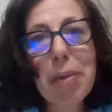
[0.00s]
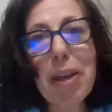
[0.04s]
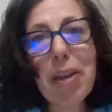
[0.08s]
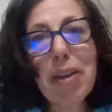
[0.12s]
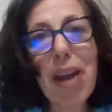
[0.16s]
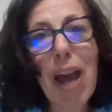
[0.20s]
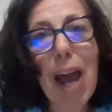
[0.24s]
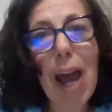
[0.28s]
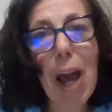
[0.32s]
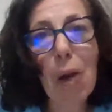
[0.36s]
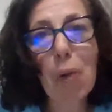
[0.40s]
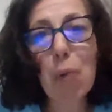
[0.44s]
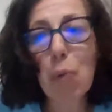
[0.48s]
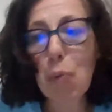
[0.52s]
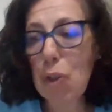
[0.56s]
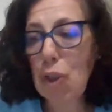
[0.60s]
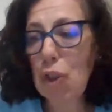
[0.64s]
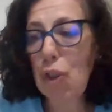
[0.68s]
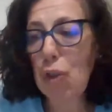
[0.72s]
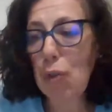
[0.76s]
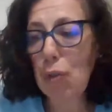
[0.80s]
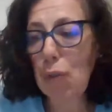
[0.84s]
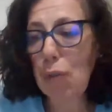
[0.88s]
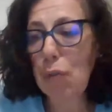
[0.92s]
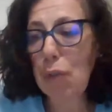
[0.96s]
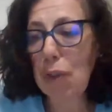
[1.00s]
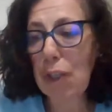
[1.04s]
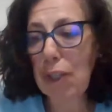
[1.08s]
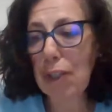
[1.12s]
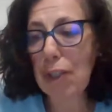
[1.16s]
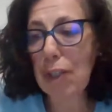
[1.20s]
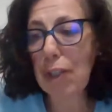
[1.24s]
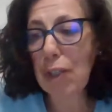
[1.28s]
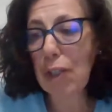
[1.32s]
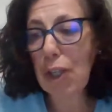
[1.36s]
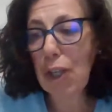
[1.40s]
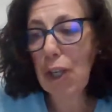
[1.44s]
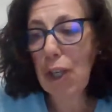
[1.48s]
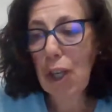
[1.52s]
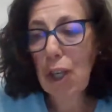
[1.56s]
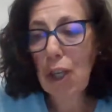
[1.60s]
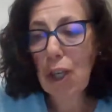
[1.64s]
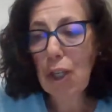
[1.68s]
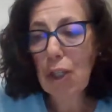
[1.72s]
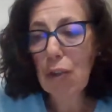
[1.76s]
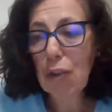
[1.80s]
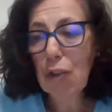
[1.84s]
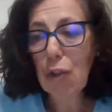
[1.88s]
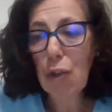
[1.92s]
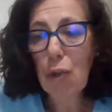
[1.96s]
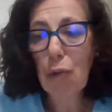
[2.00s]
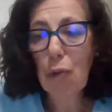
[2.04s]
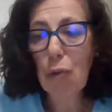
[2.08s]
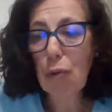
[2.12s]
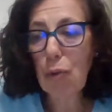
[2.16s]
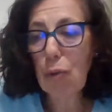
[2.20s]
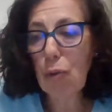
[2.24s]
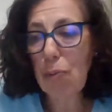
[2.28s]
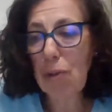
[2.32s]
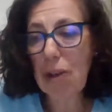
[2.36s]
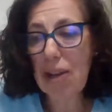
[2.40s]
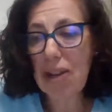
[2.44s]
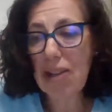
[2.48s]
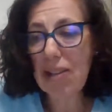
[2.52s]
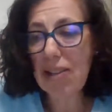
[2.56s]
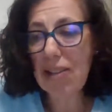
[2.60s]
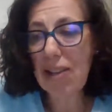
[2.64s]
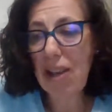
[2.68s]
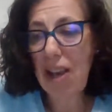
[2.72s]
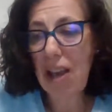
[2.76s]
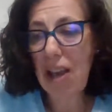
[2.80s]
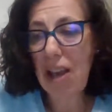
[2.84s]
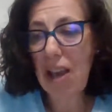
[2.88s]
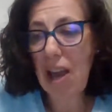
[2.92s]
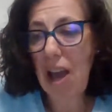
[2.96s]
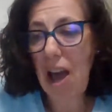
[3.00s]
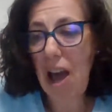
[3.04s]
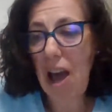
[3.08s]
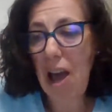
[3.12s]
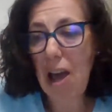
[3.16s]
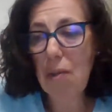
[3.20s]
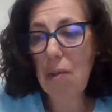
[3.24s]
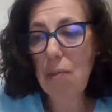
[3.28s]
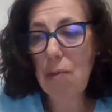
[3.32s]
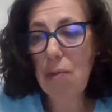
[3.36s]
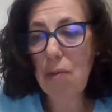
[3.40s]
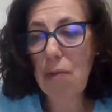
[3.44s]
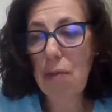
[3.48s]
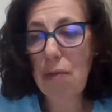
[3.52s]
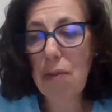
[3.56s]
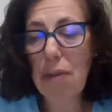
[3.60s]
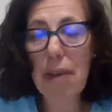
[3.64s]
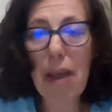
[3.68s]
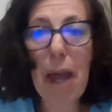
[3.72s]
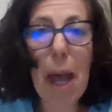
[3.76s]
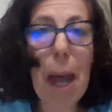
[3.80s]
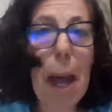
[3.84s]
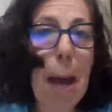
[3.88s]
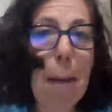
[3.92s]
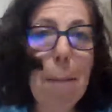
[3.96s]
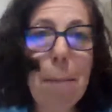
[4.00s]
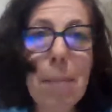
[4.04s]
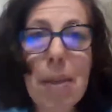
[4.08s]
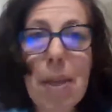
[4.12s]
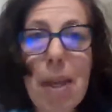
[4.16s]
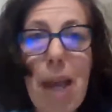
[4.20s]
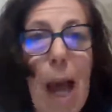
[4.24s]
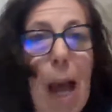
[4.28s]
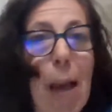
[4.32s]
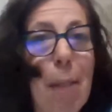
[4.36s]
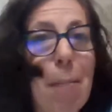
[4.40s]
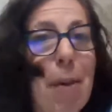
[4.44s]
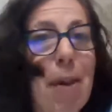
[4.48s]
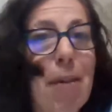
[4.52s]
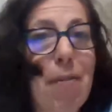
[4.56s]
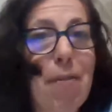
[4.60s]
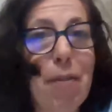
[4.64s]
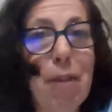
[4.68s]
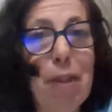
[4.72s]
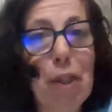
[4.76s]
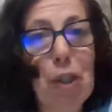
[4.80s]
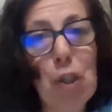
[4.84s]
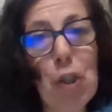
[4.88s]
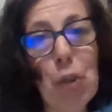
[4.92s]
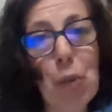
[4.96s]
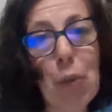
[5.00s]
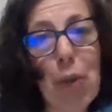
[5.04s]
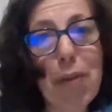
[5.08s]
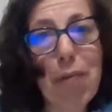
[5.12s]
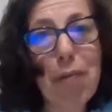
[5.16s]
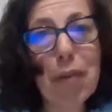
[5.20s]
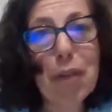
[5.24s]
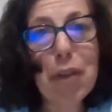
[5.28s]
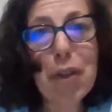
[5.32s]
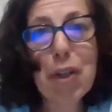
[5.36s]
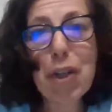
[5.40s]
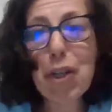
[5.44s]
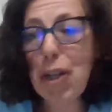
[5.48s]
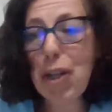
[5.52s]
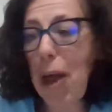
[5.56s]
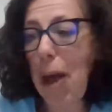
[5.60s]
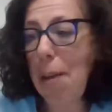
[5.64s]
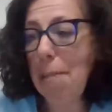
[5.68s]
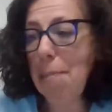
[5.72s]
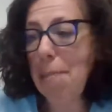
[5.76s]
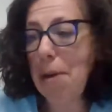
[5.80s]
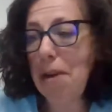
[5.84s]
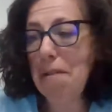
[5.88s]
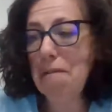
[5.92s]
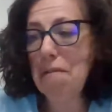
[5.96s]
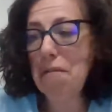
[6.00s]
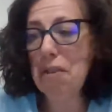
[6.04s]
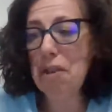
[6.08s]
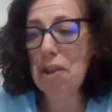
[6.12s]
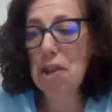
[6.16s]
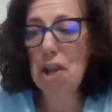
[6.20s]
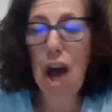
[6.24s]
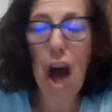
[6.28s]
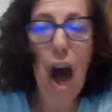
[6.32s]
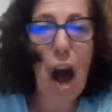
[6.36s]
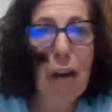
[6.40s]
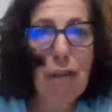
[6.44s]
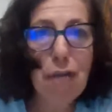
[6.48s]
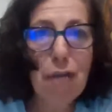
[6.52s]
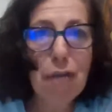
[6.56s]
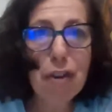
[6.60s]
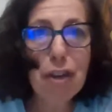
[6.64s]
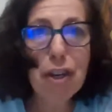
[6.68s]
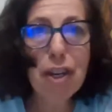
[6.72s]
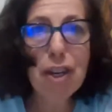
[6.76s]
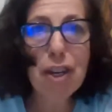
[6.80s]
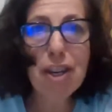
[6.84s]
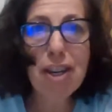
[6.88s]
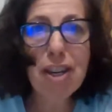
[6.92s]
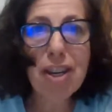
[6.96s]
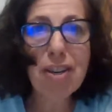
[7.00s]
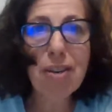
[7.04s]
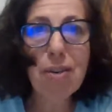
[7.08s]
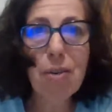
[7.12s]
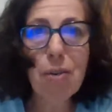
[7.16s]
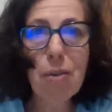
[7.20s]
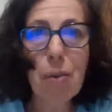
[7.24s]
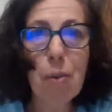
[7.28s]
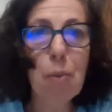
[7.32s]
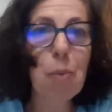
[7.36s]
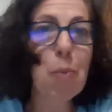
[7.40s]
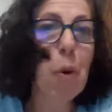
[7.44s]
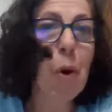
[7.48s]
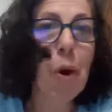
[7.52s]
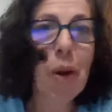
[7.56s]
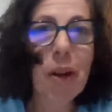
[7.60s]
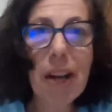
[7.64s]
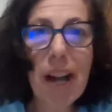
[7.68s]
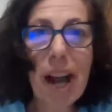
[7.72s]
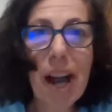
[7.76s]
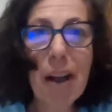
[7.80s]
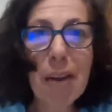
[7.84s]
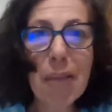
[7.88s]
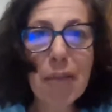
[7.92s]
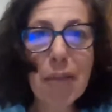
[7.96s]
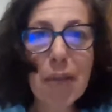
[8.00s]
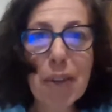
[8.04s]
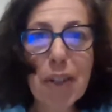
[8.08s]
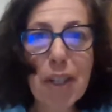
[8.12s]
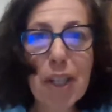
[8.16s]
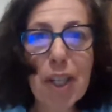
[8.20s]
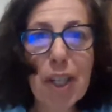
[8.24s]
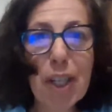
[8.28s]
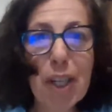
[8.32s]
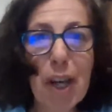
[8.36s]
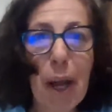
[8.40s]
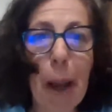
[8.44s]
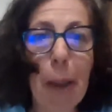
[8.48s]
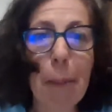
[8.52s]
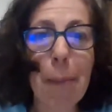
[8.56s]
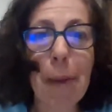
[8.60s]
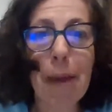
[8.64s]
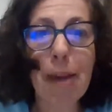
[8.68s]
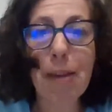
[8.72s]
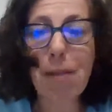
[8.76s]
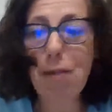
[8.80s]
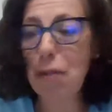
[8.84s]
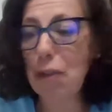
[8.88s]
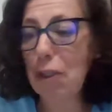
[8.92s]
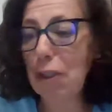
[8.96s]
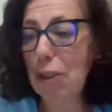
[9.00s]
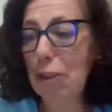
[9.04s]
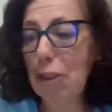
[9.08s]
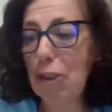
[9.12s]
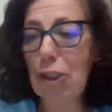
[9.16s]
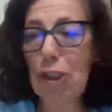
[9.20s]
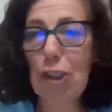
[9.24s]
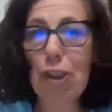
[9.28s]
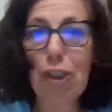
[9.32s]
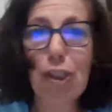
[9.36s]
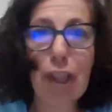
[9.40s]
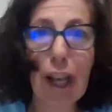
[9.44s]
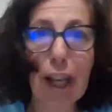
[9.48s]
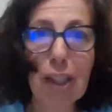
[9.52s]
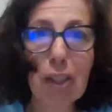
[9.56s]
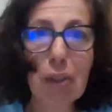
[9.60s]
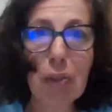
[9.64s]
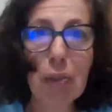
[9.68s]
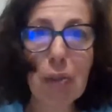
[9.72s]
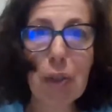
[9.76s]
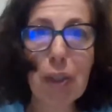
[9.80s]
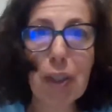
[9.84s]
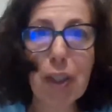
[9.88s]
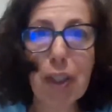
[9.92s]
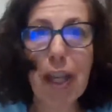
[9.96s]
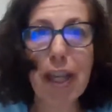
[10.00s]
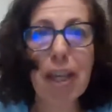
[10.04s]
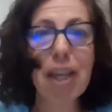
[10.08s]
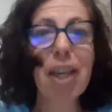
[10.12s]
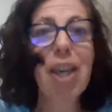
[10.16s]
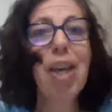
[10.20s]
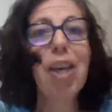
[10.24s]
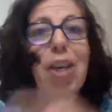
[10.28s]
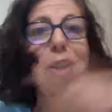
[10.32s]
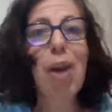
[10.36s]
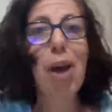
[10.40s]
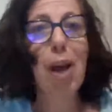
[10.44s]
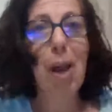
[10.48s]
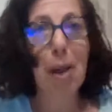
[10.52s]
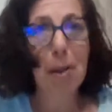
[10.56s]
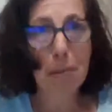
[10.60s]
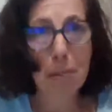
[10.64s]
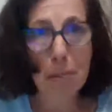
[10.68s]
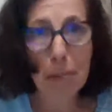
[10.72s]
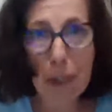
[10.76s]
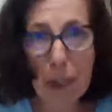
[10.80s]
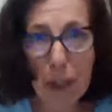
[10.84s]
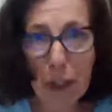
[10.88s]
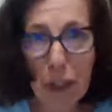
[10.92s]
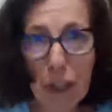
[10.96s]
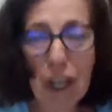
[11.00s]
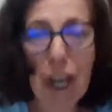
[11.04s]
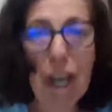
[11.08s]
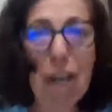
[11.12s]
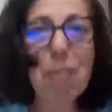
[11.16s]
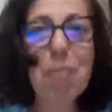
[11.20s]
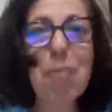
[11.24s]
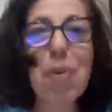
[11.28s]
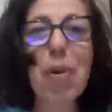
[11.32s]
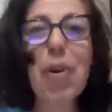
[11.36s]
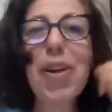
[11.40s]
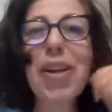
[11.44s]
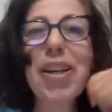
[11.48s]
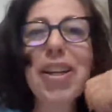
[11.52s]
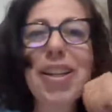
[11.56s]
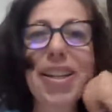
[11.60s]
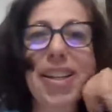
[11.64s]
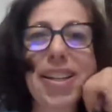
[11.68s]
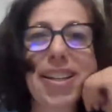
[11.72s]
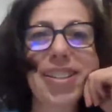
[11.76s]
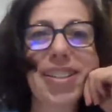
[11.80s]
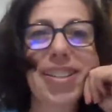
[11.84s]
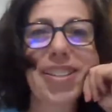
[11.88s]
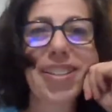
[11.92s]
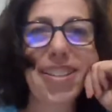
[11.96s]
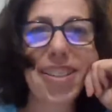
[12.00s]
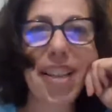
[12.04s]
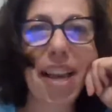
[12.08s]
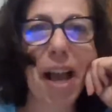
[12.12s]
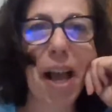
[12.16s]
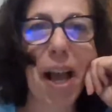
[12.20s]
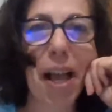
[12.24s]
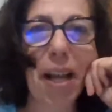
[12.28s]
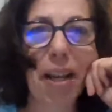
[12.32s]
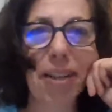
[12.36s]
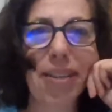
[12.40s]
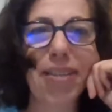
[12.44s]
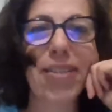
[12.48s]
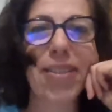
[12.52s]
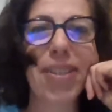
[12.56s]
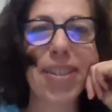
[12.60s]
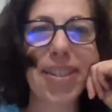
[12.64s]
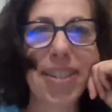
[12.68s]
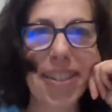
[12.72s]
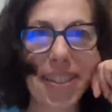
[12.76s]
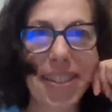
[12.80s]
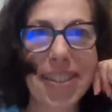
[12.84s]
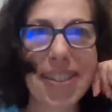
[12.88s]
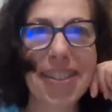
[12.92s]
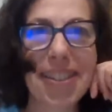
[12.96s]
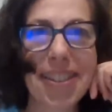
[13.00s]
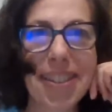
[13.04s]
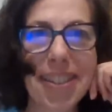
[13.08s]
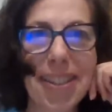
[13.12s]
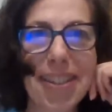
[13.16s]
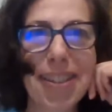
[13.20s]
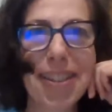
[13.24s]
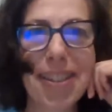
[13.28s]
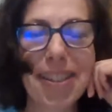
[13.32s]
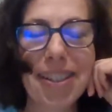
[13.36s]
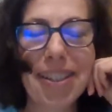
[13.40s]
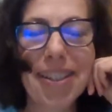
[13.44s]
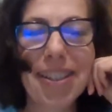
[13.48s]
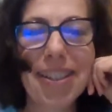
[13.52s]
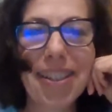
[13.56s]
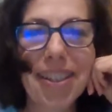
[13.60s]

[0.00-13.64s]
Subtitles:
about how would you feel. So you might say, I would feel happy, I might feel joyful, I might feel confident or more confident, I might feel successful, like put a check mark next to that because I did it.